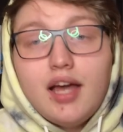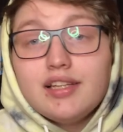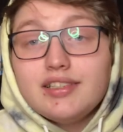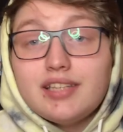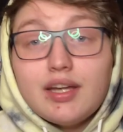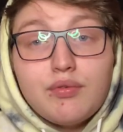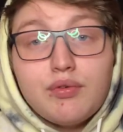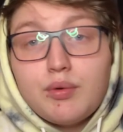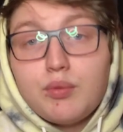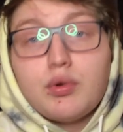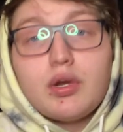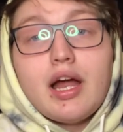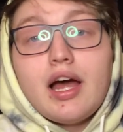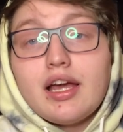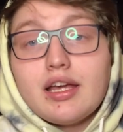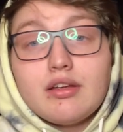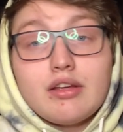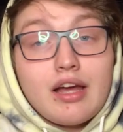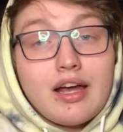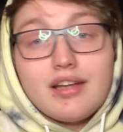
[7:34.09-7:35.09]
definitely would
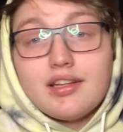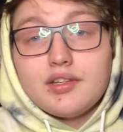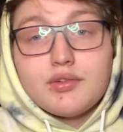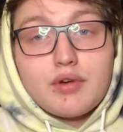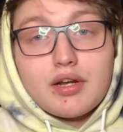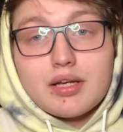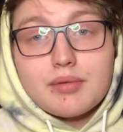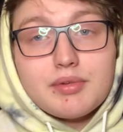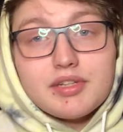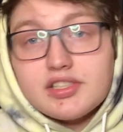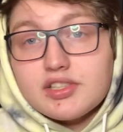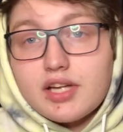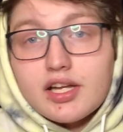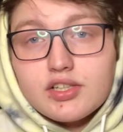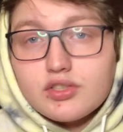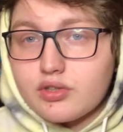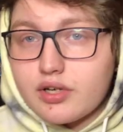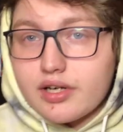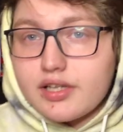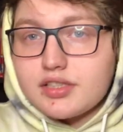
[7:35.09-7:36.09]
highly recommend
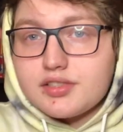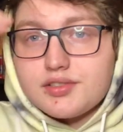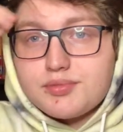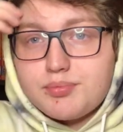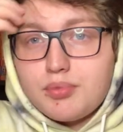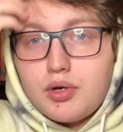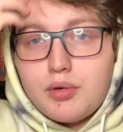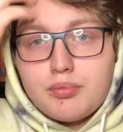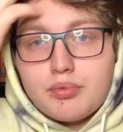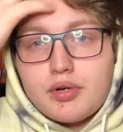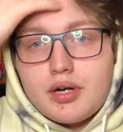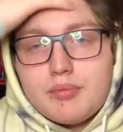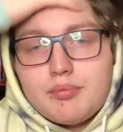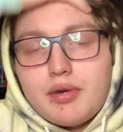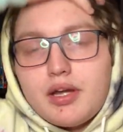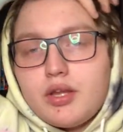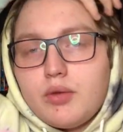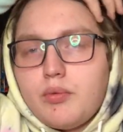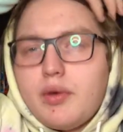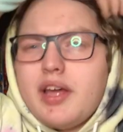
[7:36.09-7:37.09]
Nine Dragons Ball Parade,
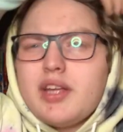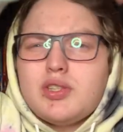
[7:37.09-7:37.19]
by the way.